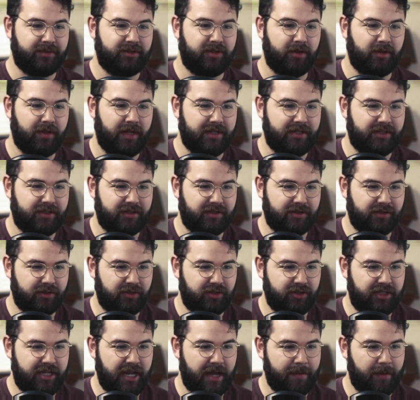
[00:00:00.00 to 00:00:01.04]
So let's
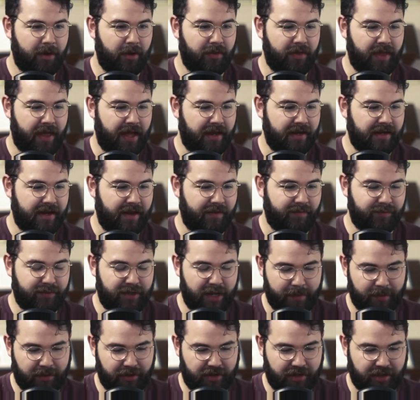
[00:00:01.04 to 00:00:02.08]
demo that, and I've
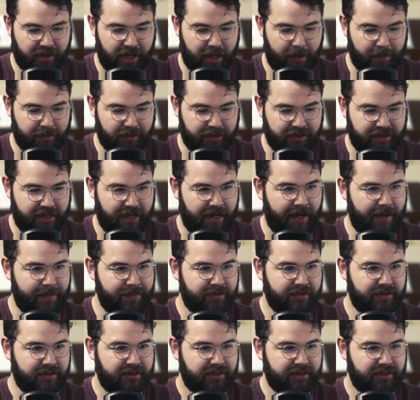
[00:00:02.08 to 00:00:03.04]
demoed it a couple of times.